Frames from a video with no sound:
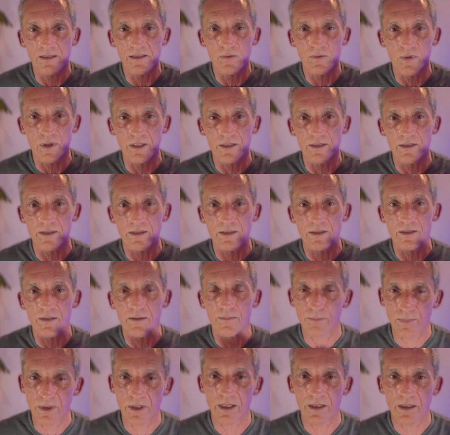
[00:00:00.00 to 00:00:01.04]
with
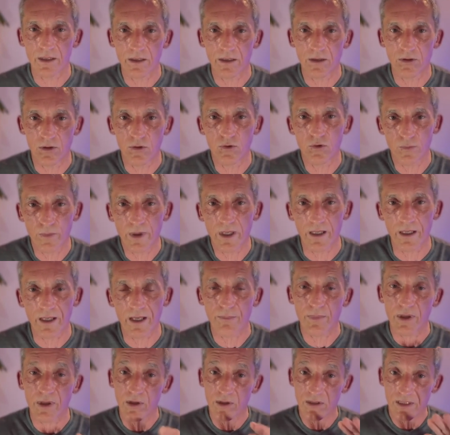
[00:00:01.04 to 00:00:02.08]
me, new me. And
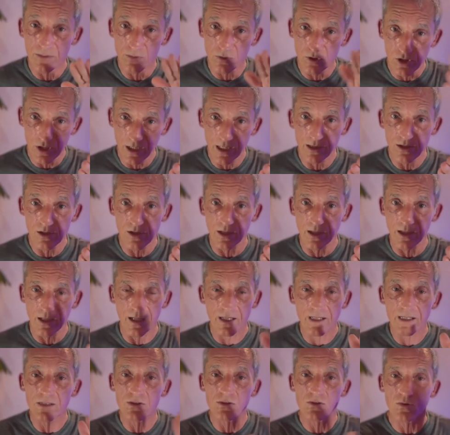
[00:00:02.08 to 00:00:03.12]
because I was changing, I
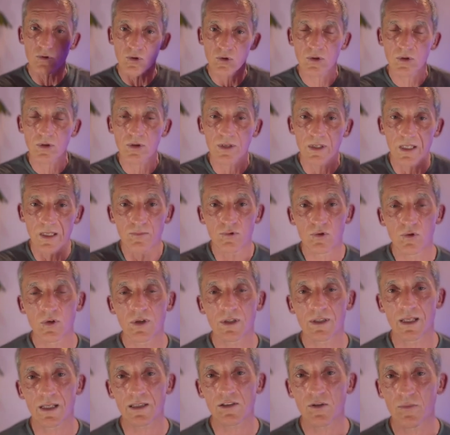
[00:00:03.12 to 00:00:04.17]
needed to keep doing
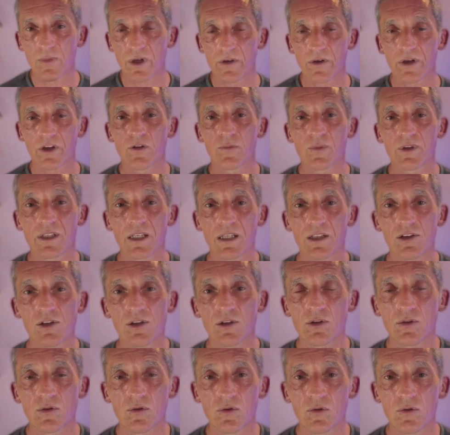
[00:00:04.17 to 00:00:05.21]
that. So my recommendation
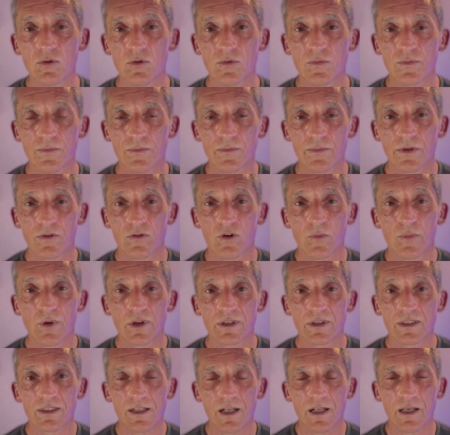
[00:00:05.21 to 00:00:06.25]
to you,
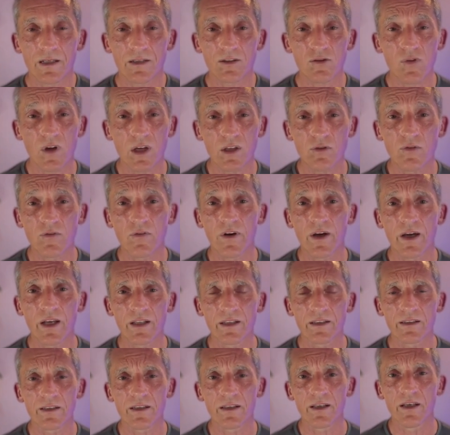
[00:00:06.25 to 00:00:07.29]
Robert, is like try to
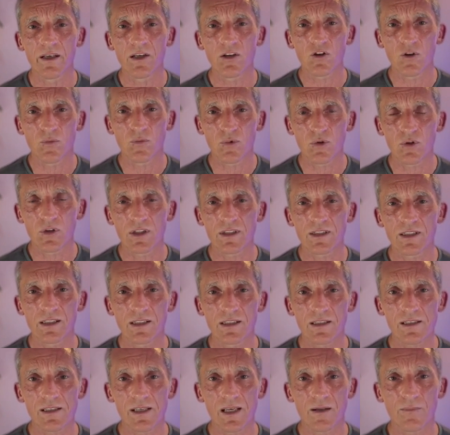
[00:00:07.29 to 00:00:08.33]
find
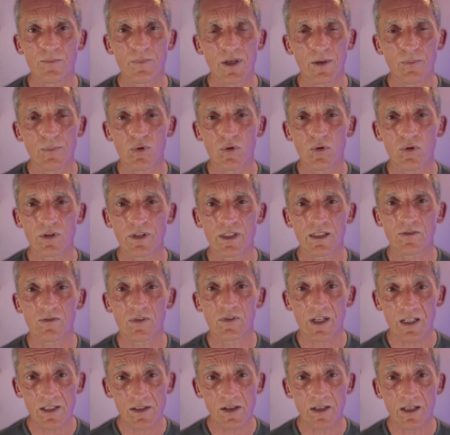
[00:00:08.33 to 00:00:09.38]
communities and people that
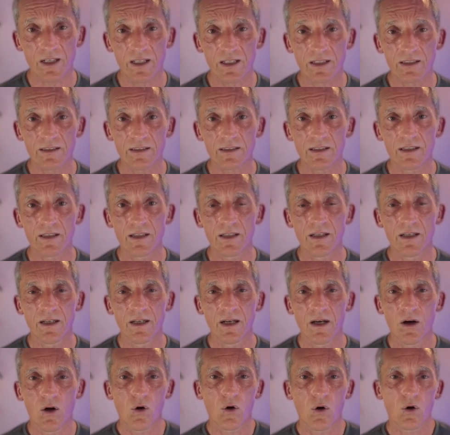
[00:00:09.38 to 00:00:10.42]
resonate,
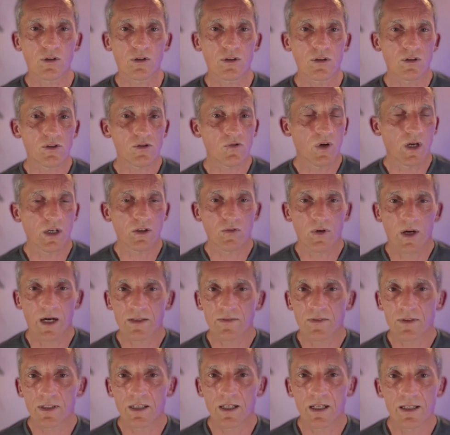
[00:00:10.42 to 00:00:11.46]
or try to
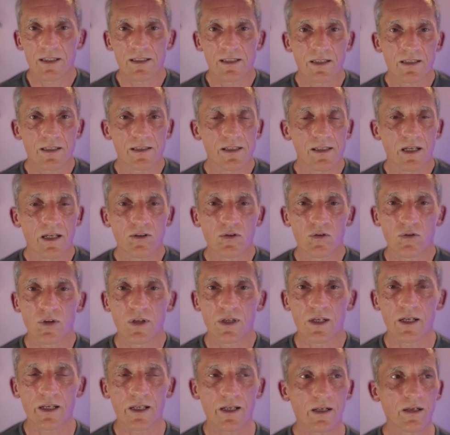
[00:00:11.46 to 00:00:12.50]
advertise and start
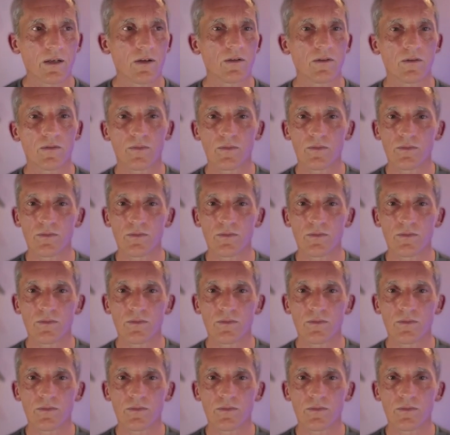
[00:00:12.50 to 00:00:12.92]
doing little